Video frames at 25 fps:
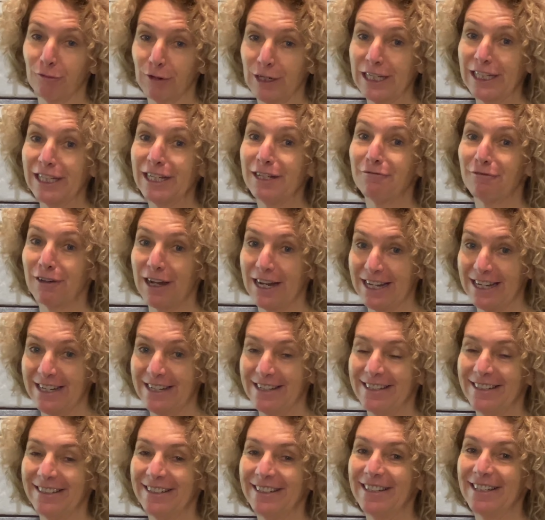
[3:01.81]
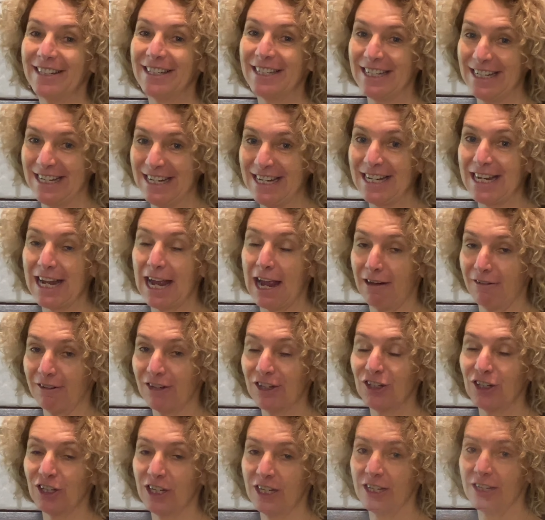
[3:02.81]
really ready to eat
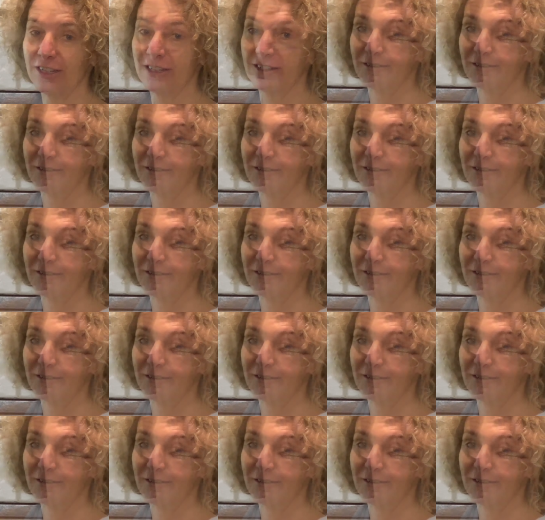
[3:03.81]
arancini.